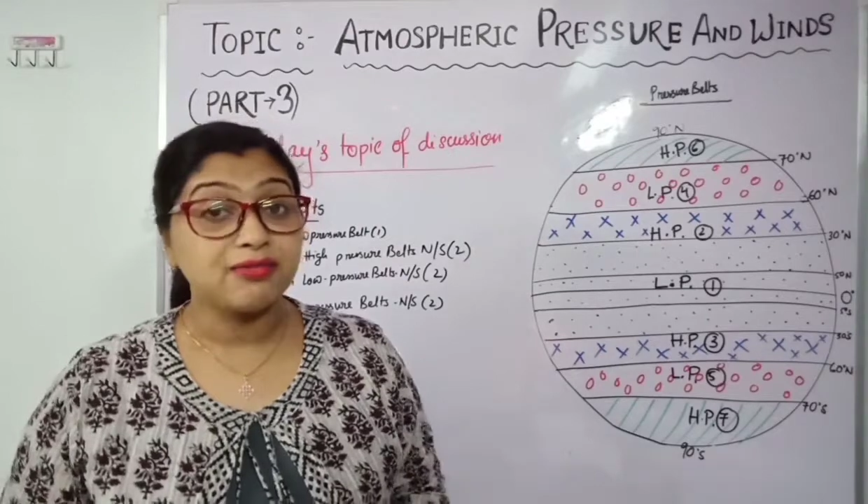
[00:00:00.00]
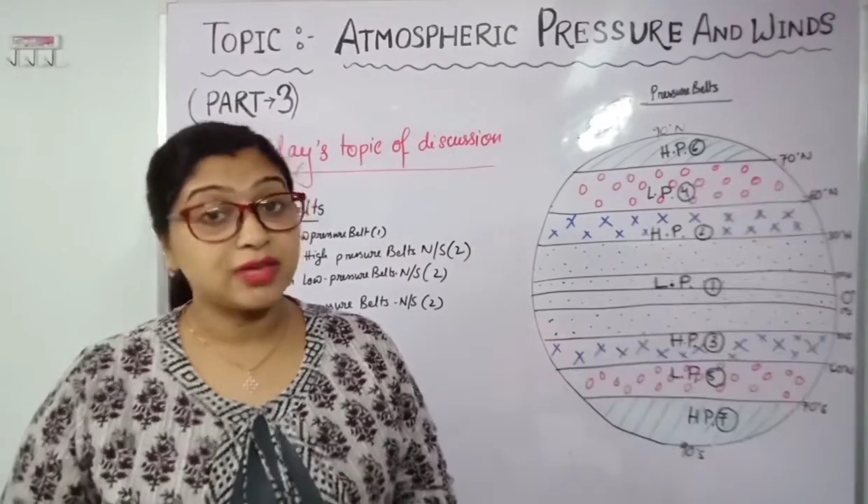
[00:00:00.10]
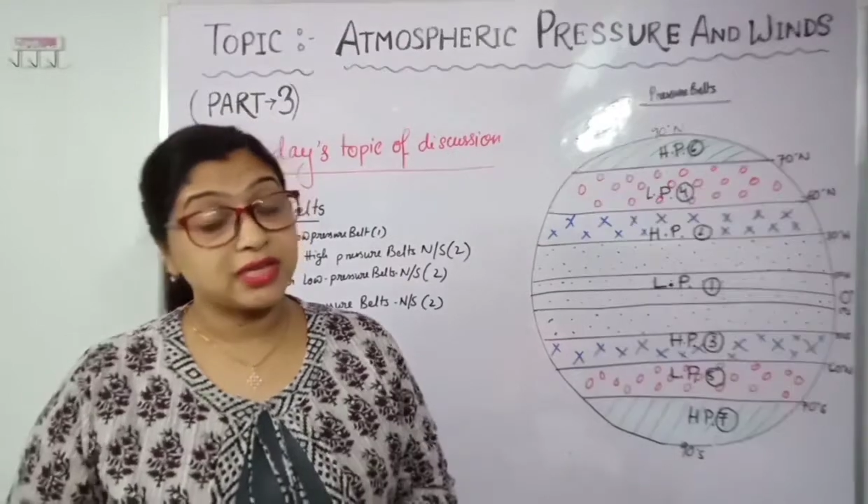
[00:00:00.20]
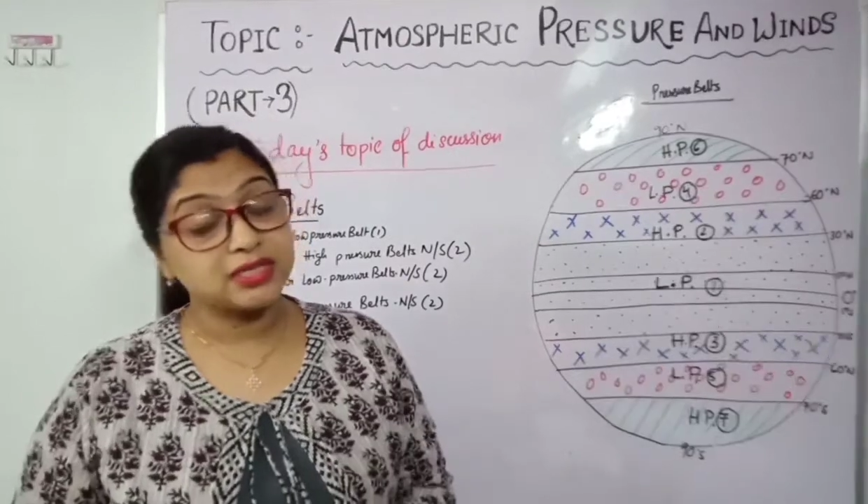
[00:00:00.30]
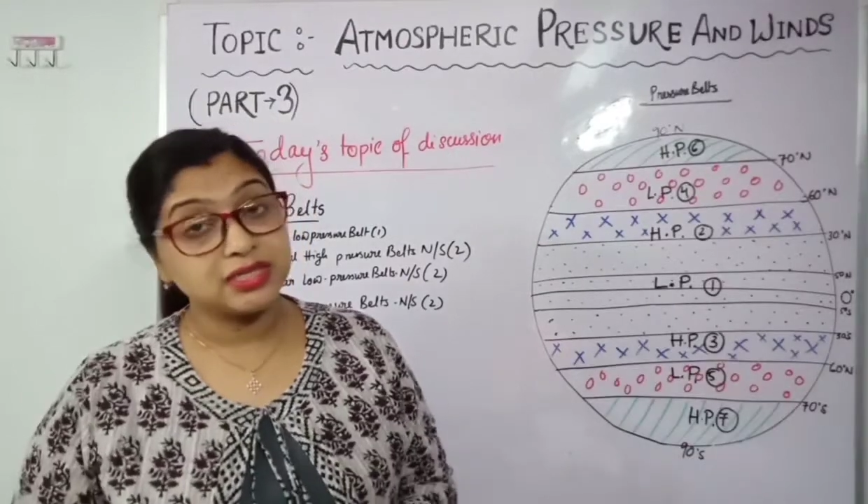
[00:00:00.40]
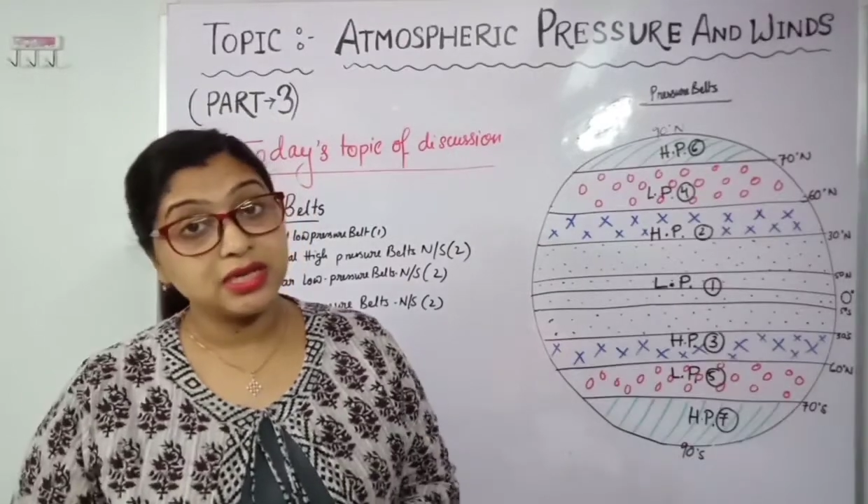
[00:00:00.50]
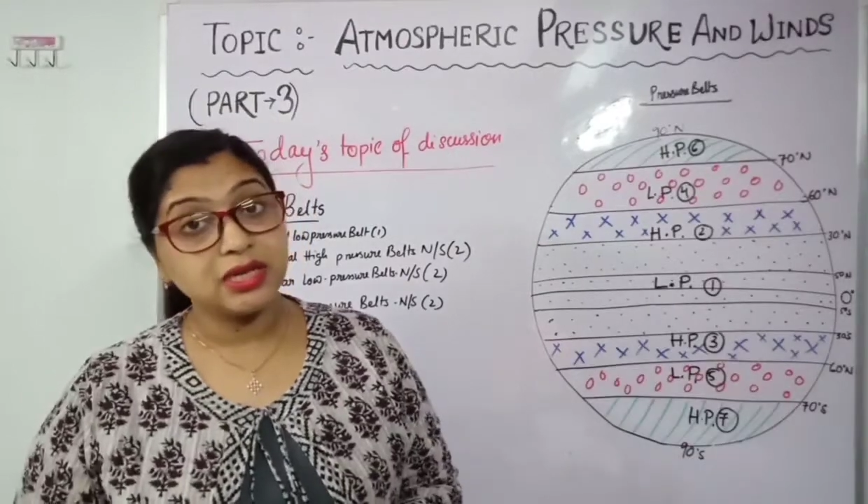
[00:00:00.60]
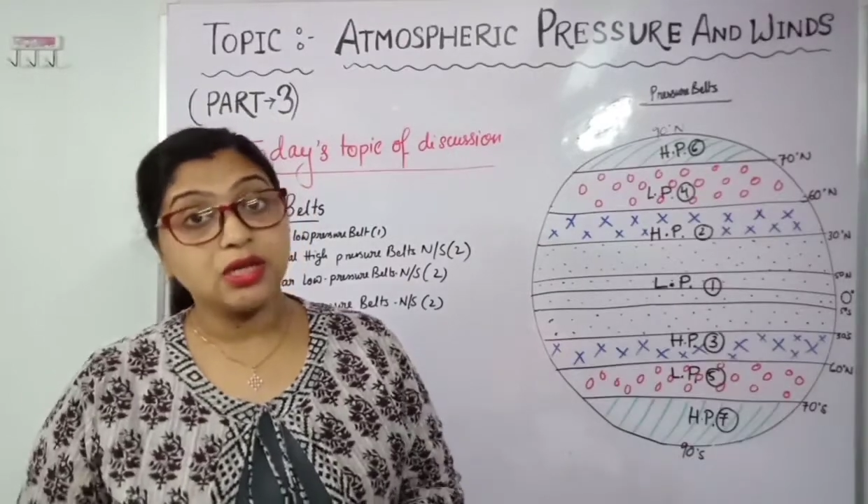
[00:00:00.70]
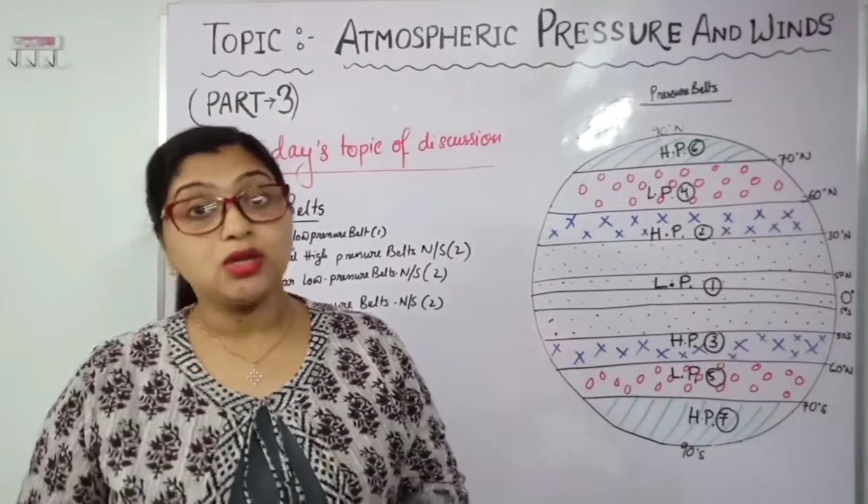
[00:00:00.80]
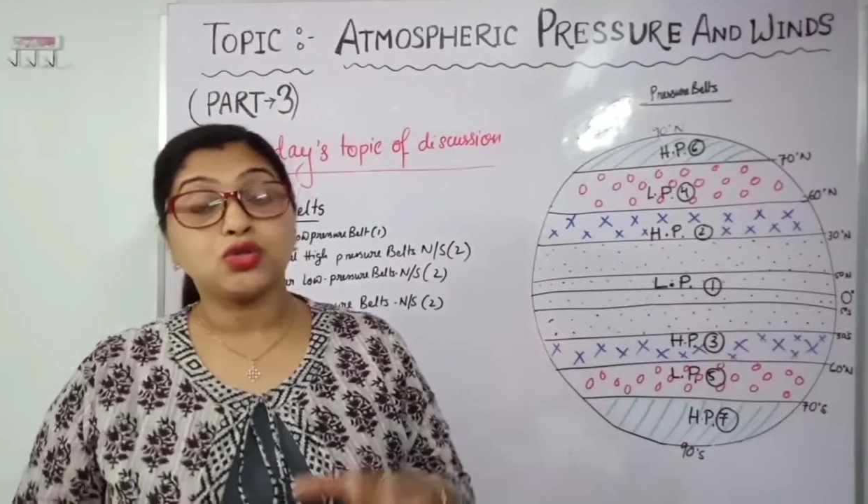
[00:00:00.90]
we can
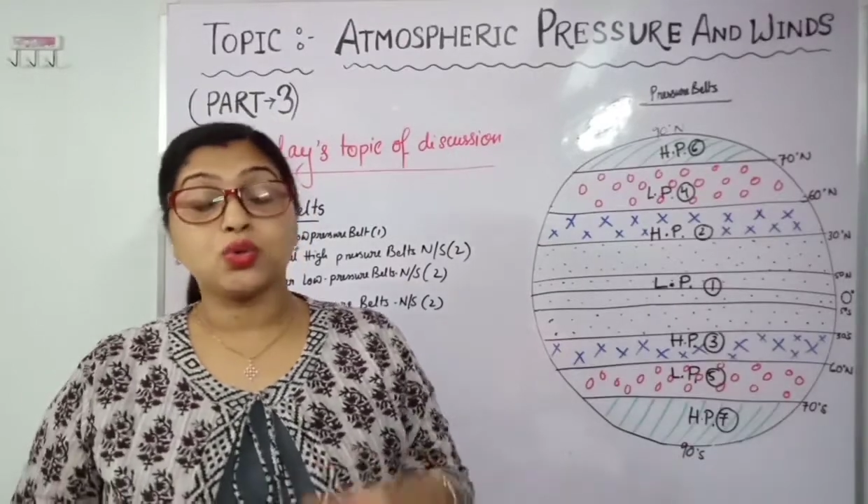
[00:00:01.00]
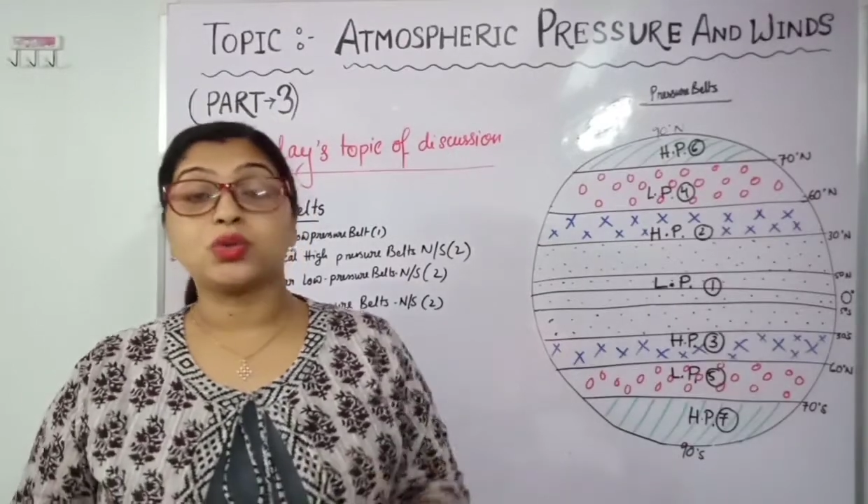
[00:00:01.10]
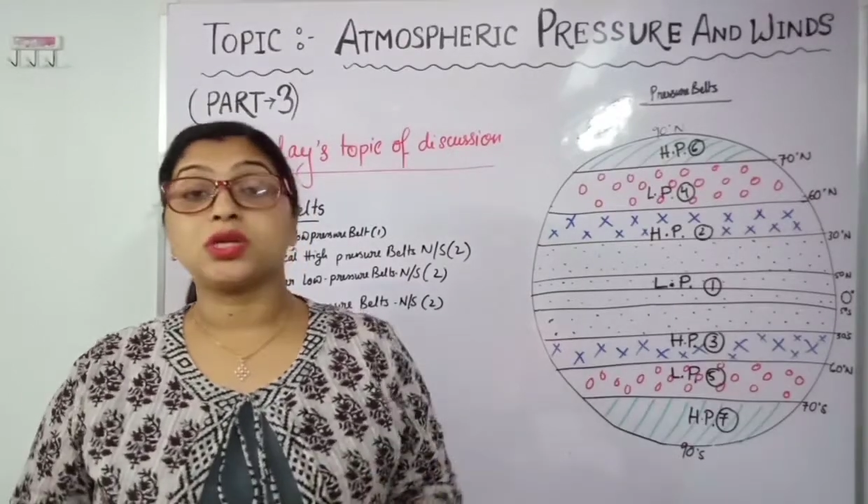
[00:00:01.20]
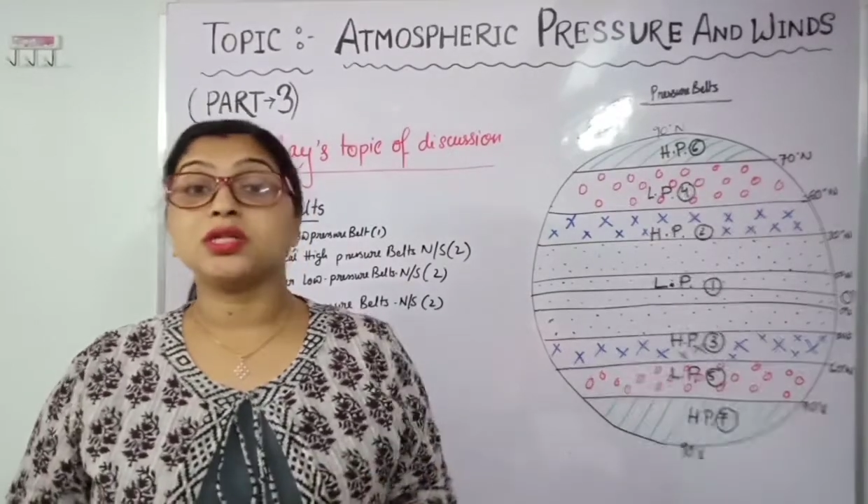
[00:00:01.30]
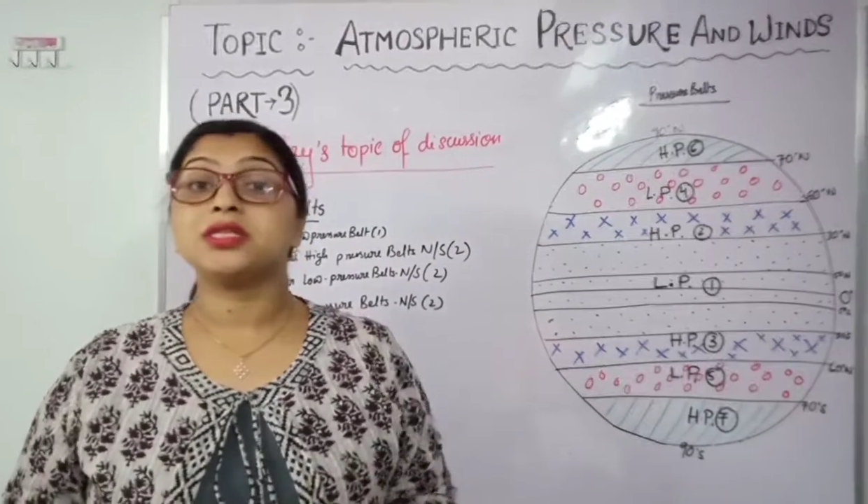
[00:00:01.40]
see total